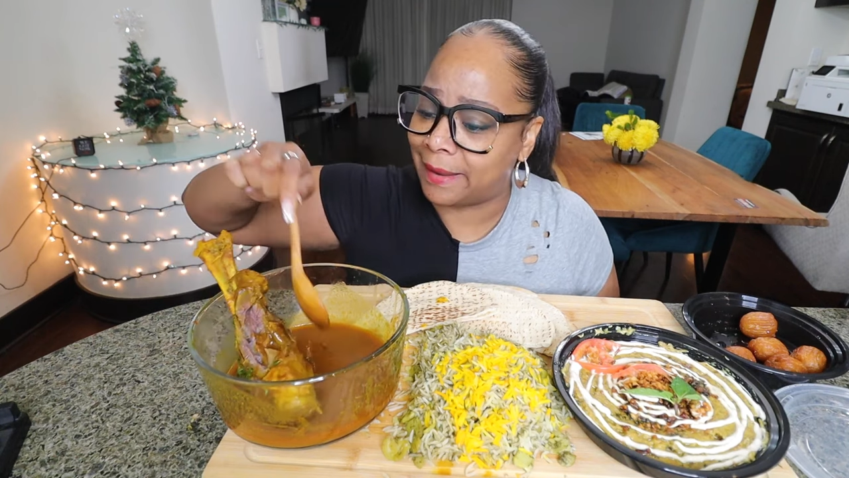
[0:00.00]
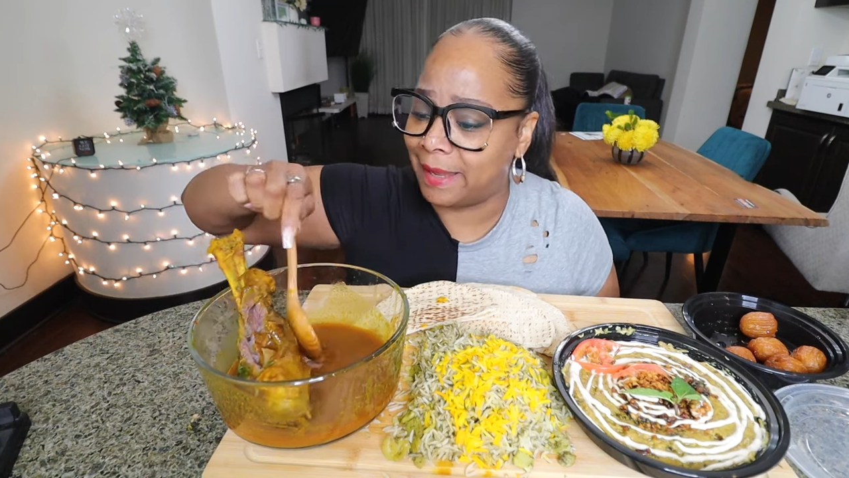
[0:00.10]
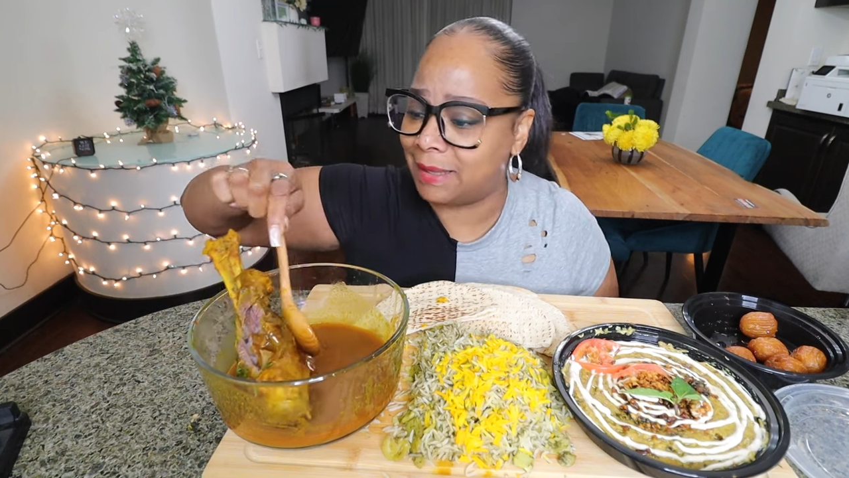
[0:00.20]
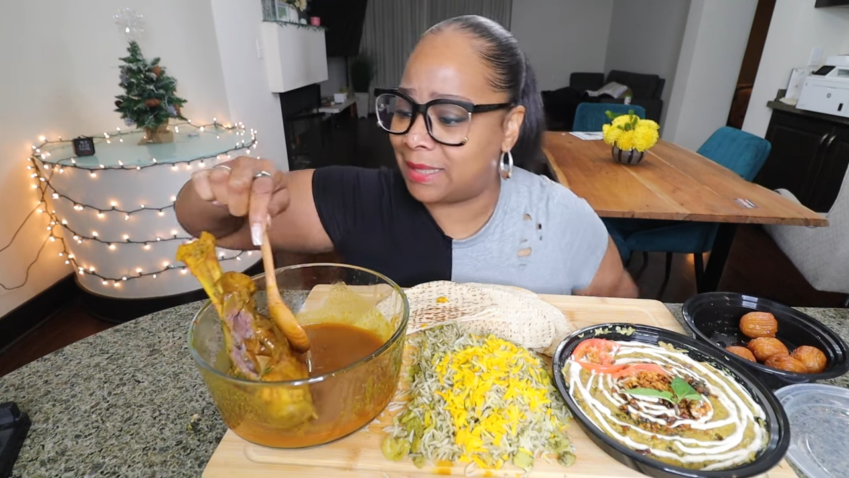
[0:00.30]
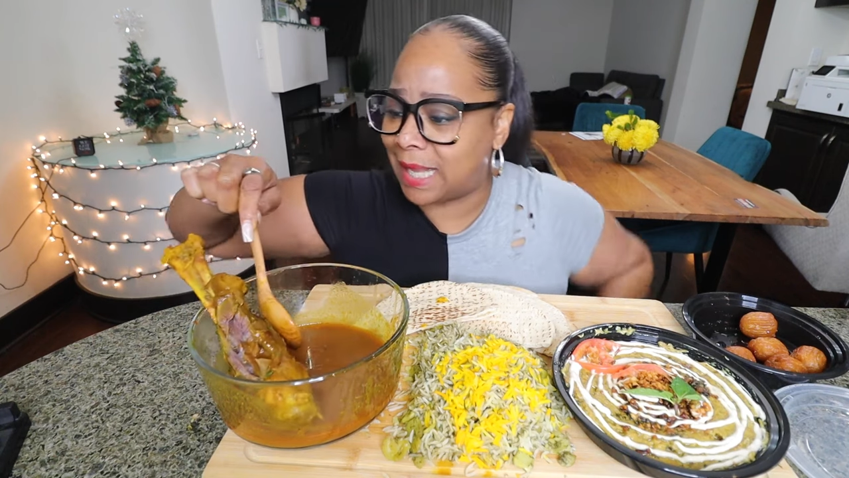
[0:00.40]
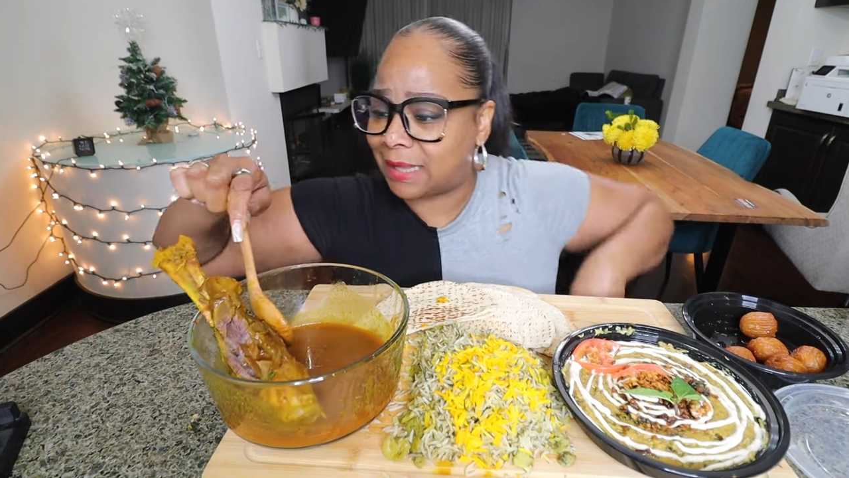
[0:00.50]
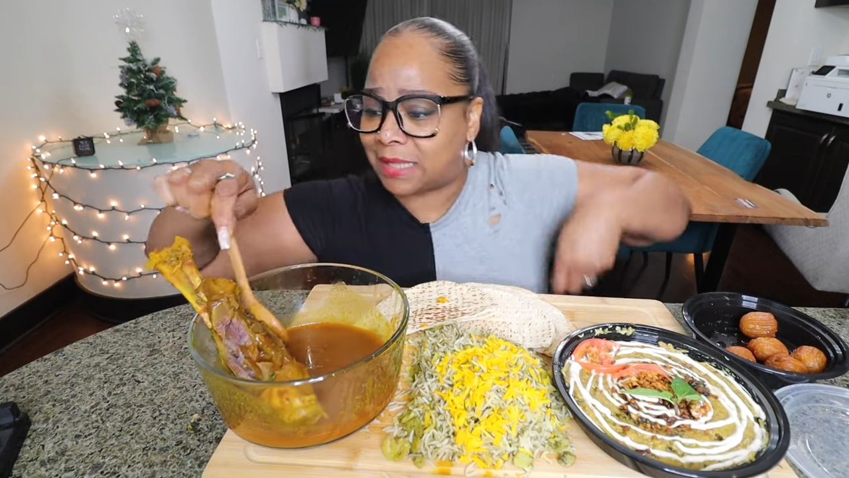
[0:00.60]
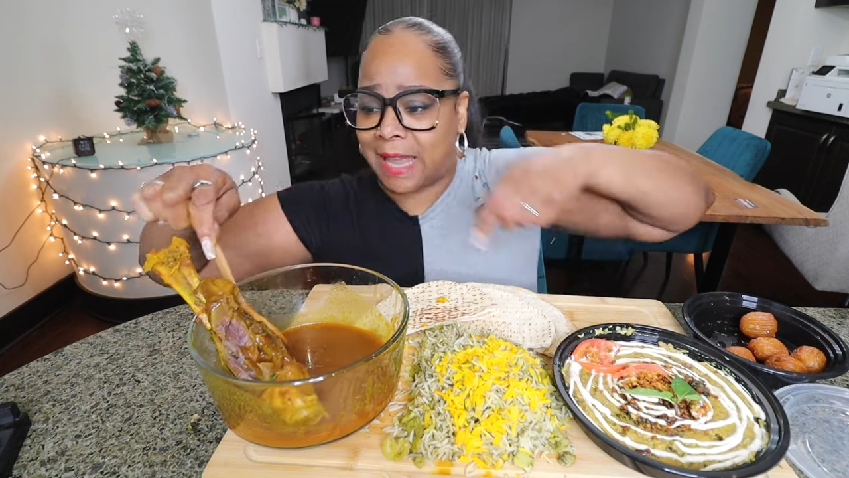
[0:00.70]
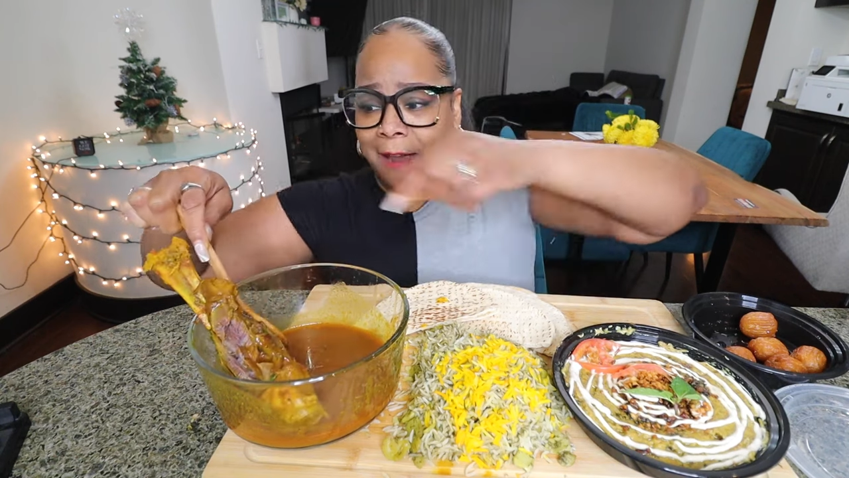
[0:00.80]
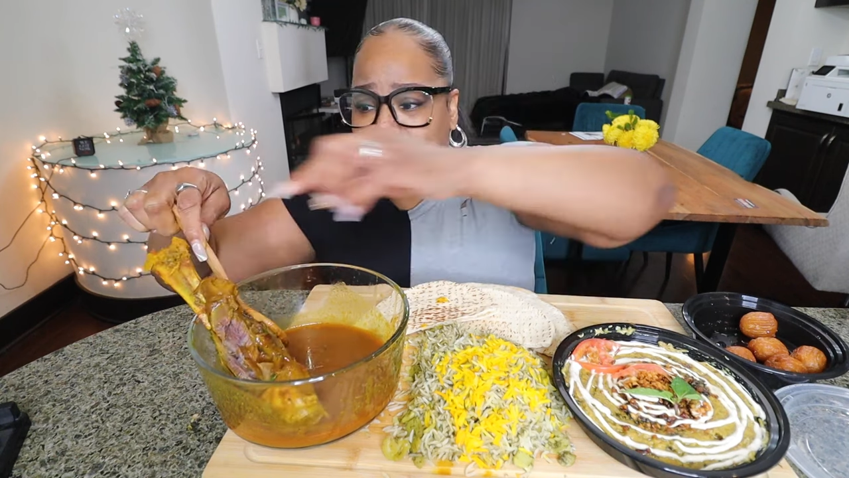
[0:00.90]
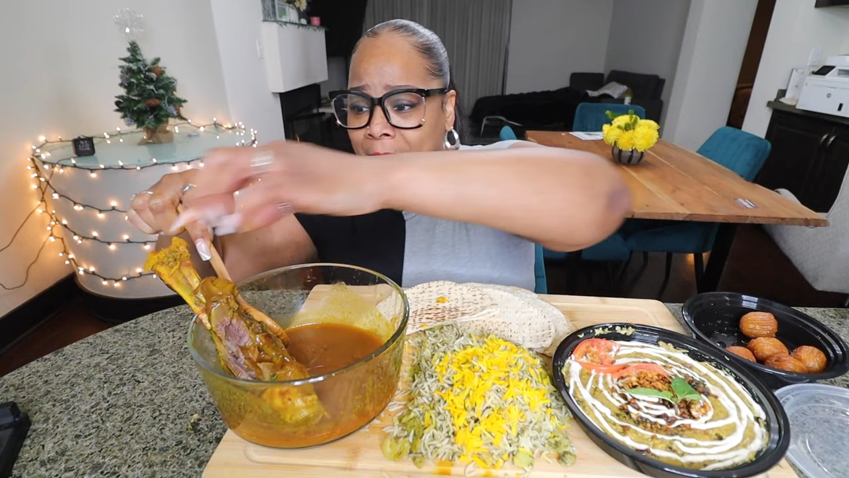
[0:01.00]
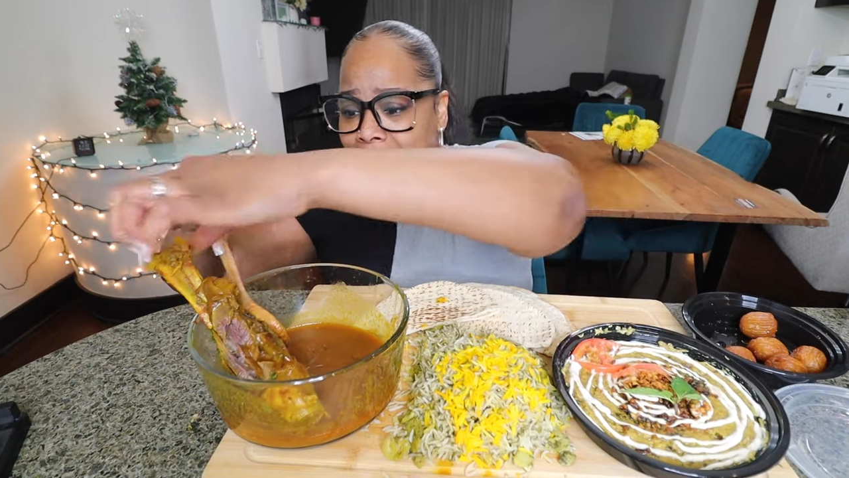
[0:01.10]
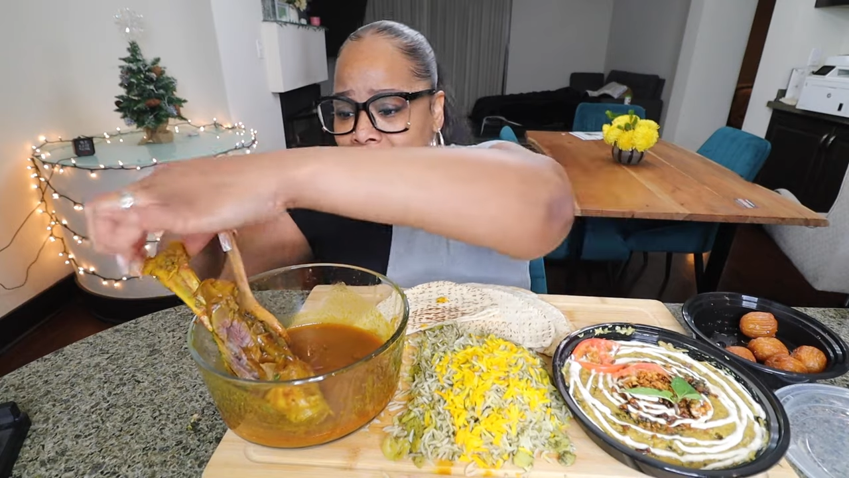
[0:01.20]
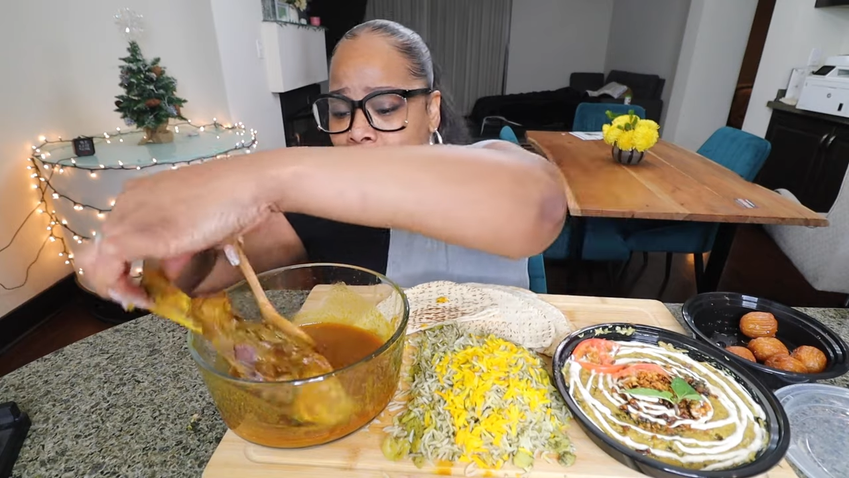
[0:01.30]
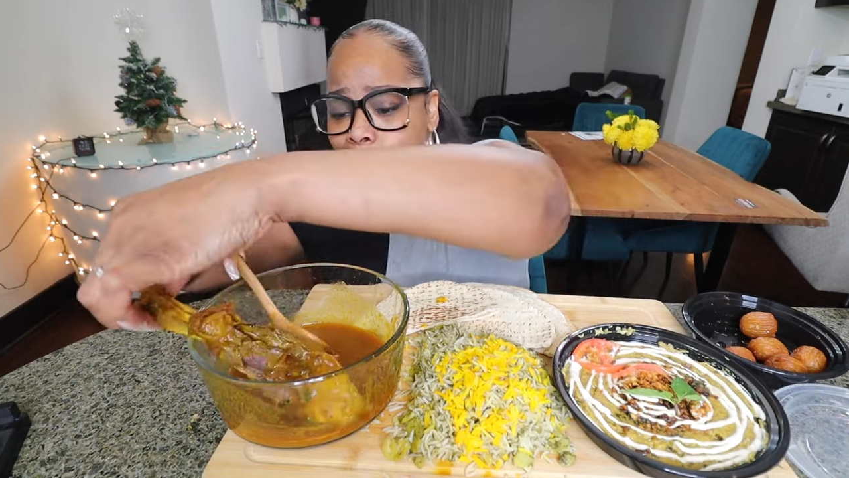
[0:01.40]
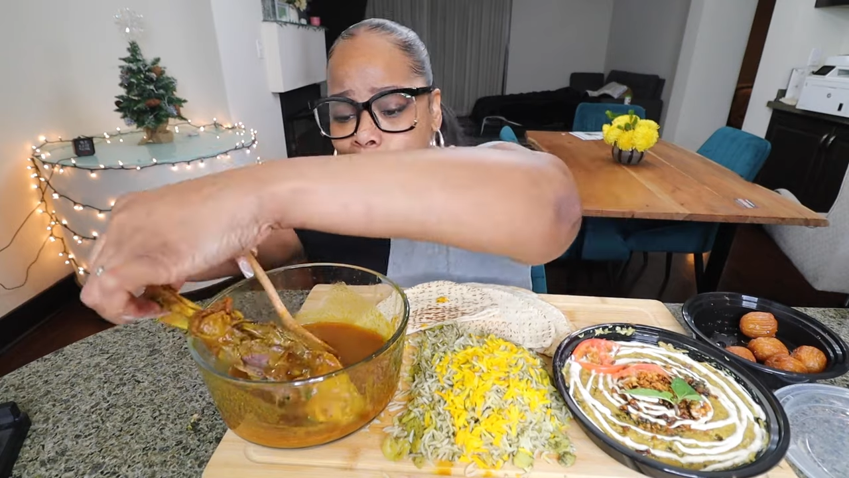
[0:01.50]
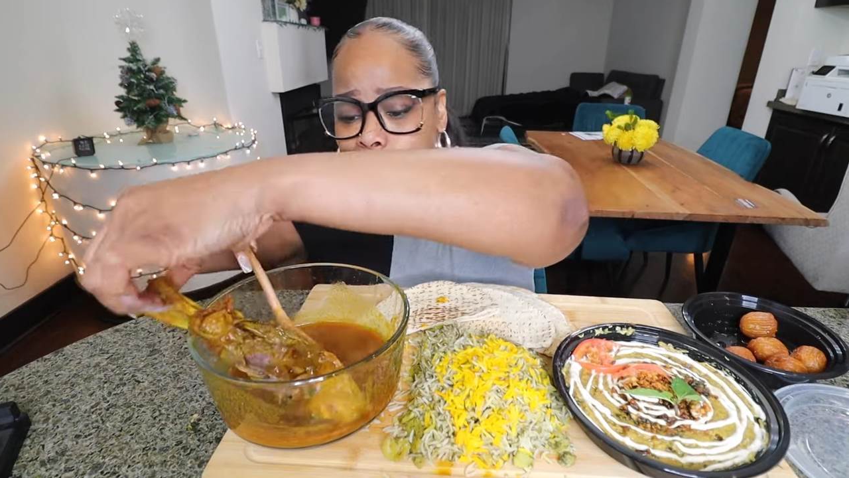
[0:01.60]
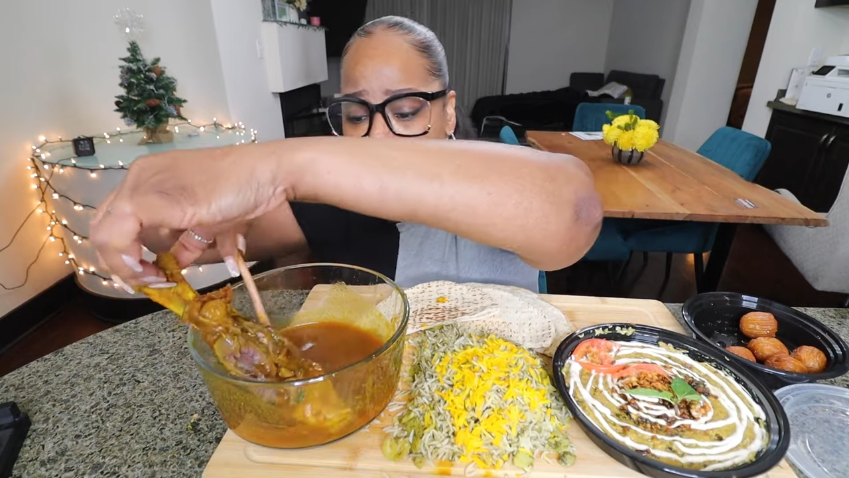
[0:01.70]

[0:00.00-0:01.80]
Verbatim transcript: guess, is that the saffron?